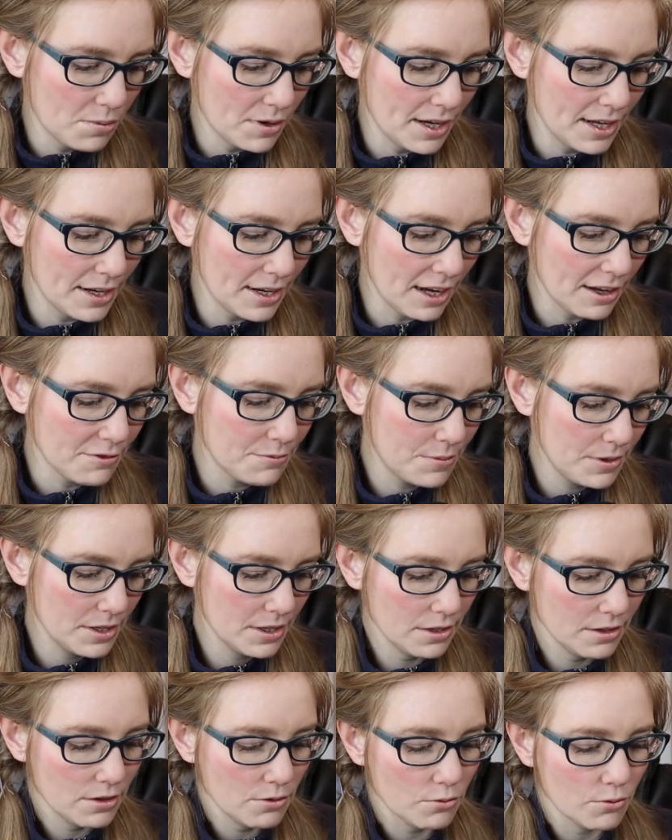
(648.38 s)
but I've
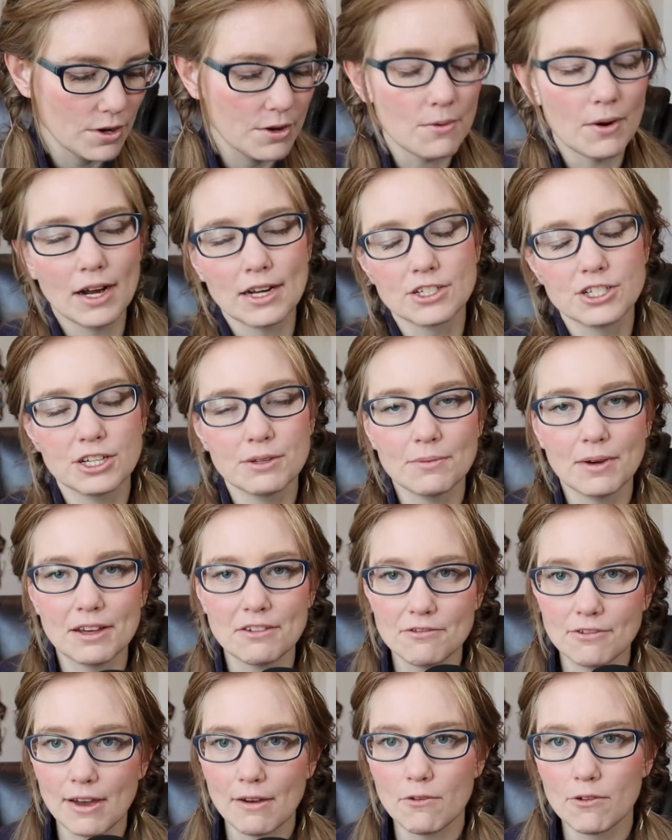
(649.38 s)
been rewatching my
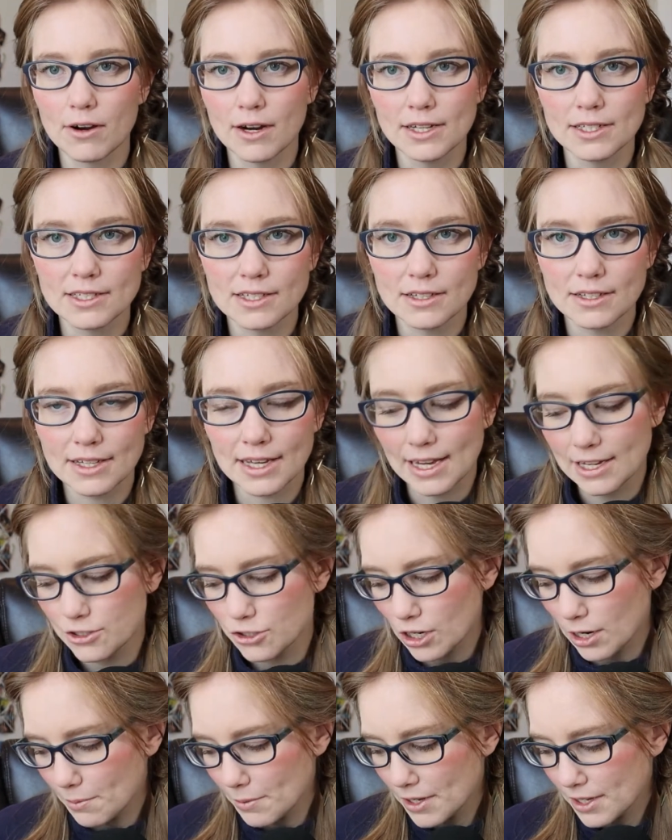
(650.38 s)
favorite
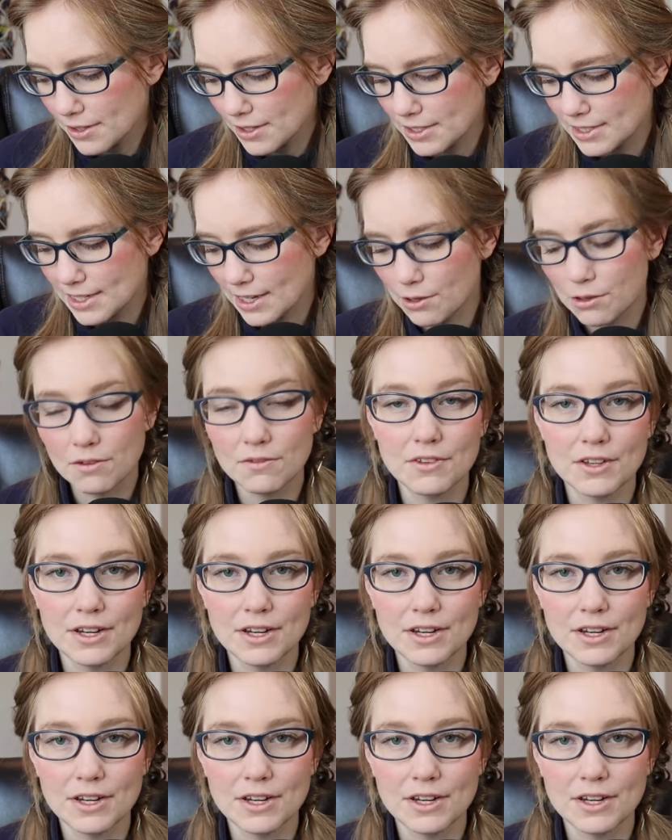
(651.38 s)
K-drama, The Tale of